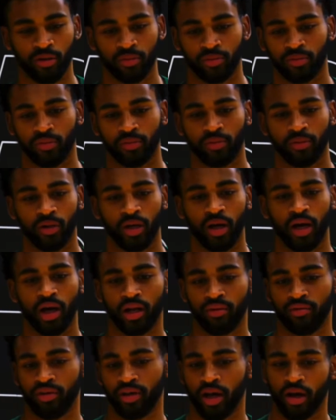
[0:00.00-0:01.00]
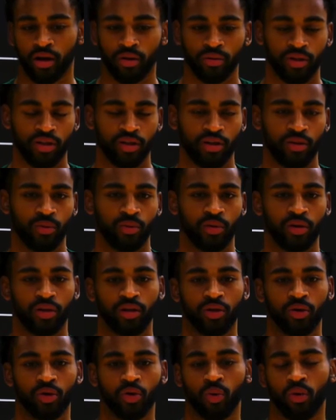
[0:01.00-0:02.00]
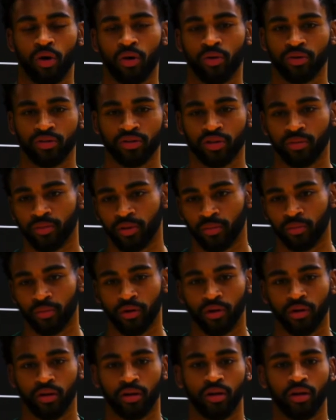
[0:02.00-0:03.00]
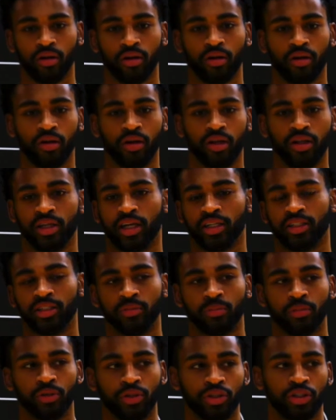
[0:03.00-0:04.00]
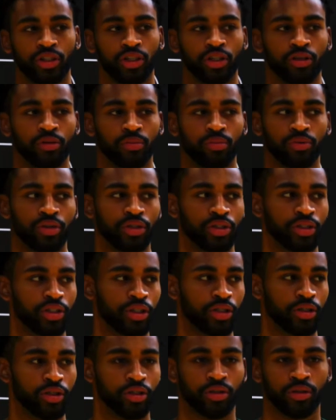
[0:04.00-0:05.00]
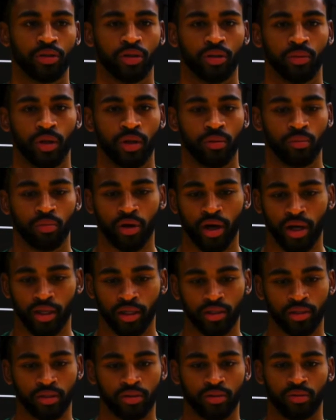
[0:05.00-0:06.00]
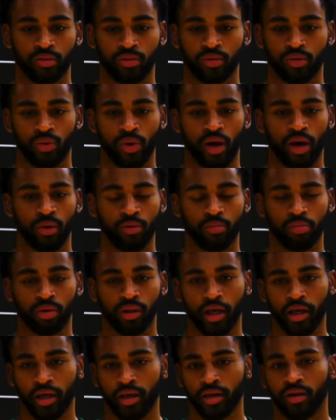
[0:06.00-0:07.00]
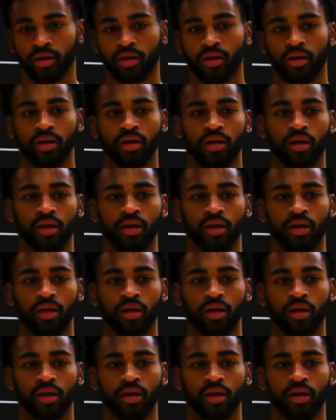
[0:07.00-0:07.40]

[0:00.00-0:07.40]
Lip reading: about God every now and then with a little quote or something, but it's actually pushed here, preached here in practice through how we play.